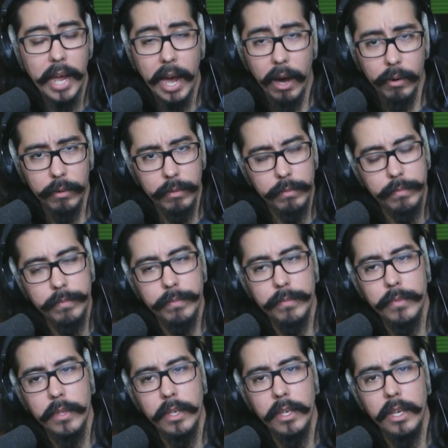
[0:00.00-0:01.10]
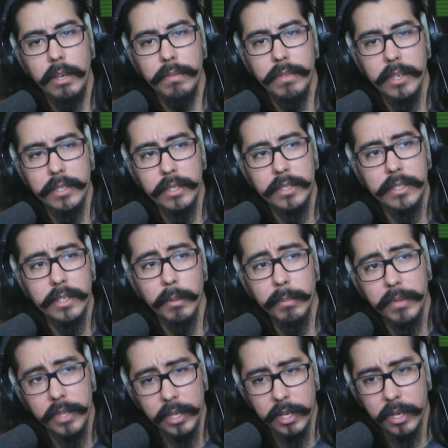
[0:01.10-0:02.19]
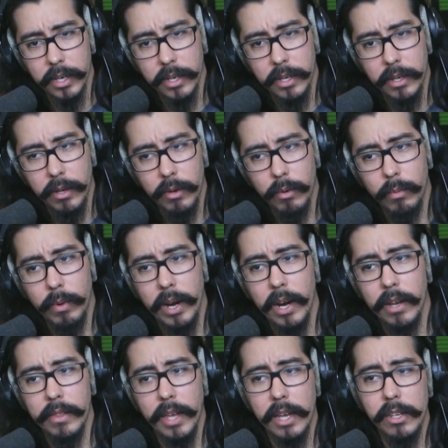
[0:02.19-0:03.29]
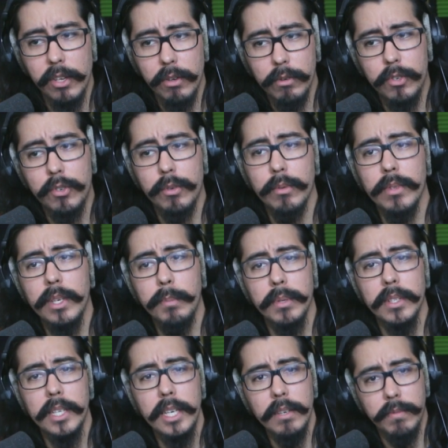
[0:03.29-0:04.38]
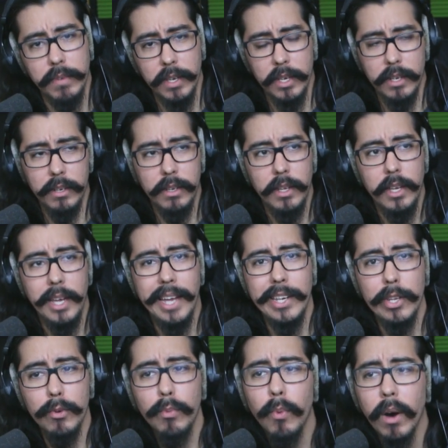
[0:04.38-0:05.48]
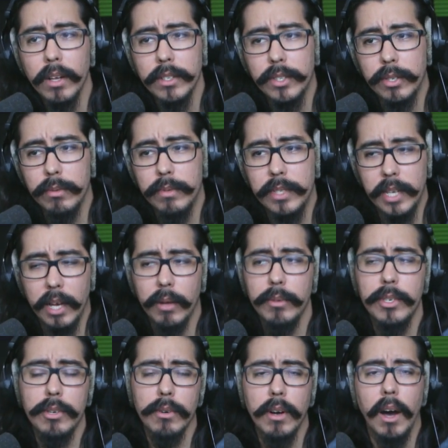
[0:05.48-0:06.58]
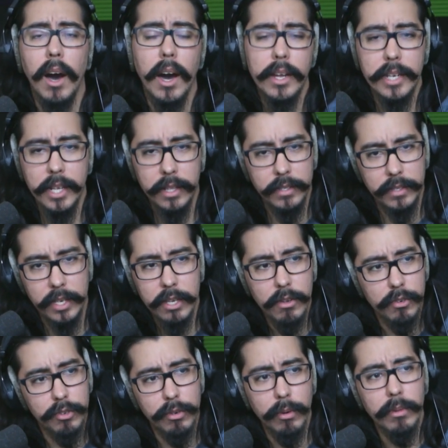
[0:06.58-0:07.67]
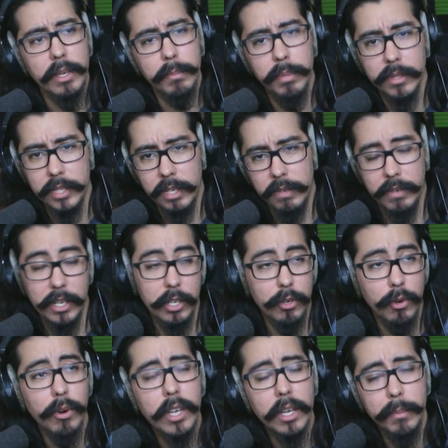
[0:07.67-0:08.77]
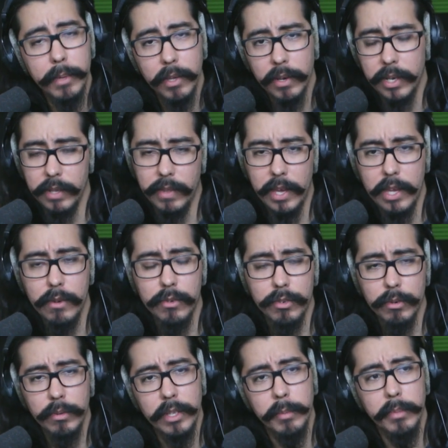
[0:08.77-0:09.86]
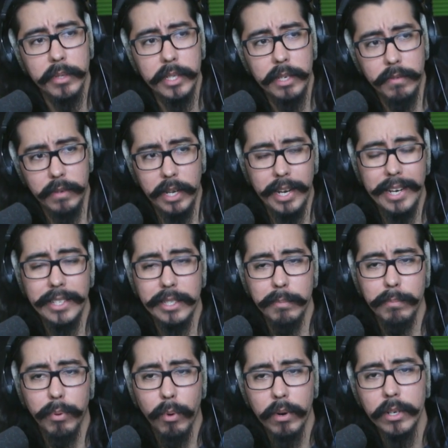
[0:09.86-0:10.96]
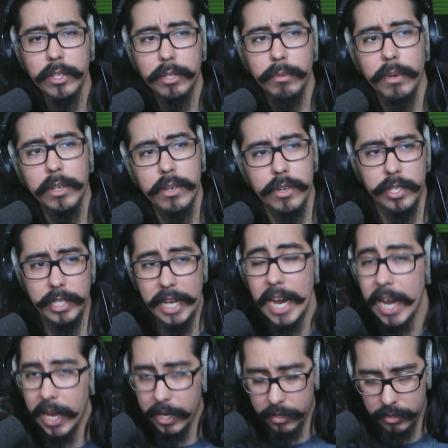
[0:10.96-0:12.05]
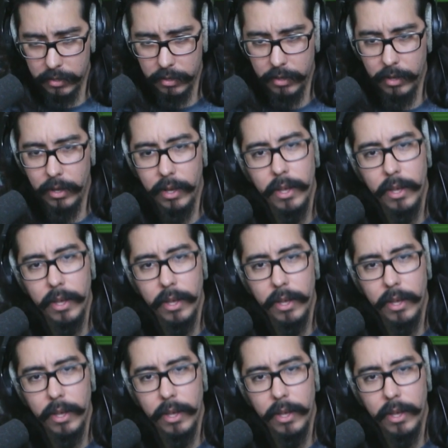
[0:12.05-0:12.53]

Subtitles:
Now, if this is something that you truly believe in, and you want to tell your audience that you truly believe in it, your community that you truly believe in it, it is important to understand